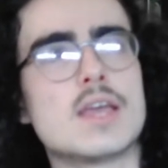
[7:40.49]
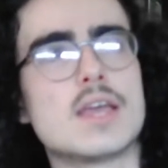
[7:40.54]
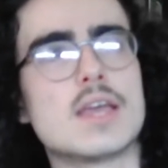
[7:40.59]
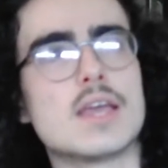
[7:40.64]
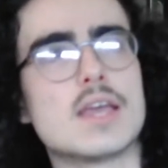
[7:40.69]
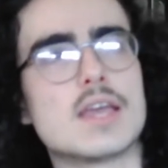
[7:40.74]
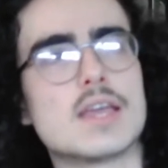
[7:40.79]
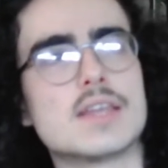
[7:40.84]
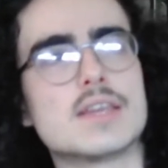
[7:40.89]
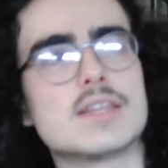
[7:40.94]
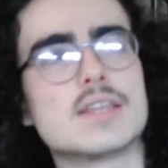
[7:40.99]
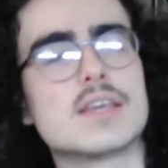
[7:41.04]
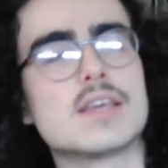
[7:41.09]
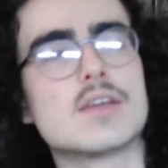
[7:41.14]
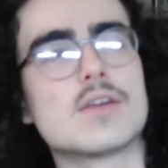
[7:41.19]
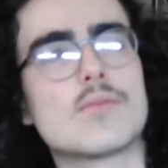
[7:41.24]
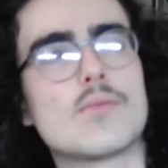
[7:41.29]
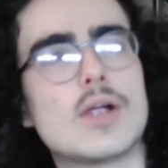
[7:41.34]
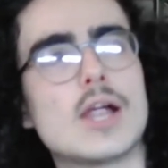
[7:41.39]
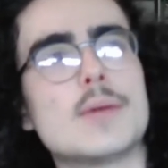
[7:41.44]
And
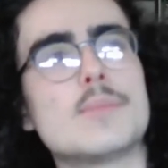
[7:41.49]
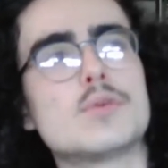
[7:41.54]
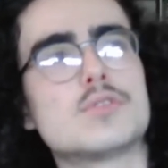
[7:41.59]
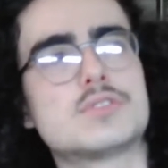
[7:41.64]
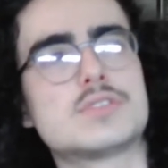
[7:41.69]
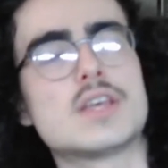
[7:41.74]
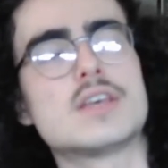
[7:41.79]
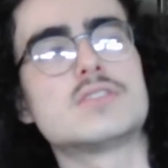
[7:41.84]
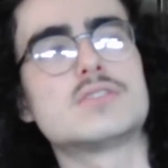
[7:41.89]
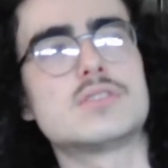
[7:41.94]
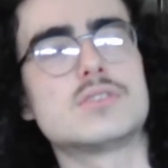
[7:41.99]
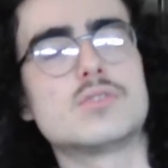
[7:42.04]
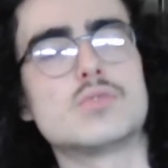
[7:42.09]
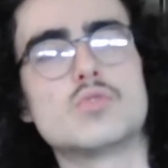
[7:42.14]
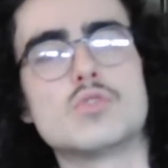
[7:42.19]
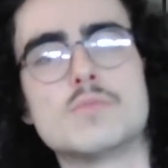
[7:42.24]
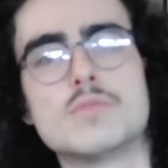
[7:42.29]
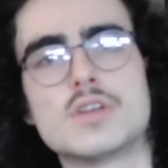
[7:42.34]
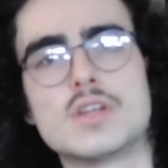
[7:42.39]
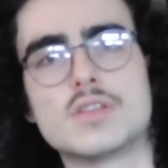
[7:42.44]
Rabo says to the
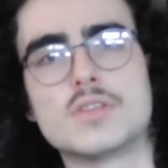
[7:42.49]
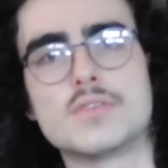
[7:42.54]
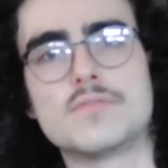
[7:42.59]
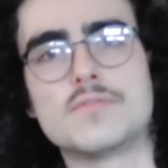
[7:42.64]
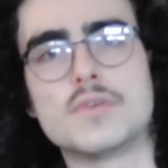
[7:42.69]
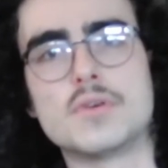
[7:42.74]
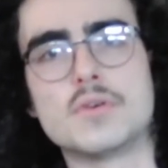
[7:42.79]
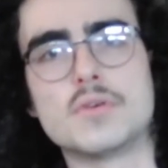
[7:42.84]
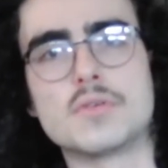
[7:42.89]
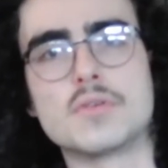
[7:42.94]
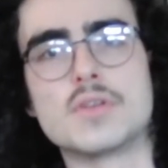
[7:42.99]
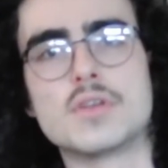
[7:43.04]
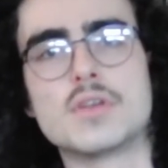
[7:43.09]
woman on the phone,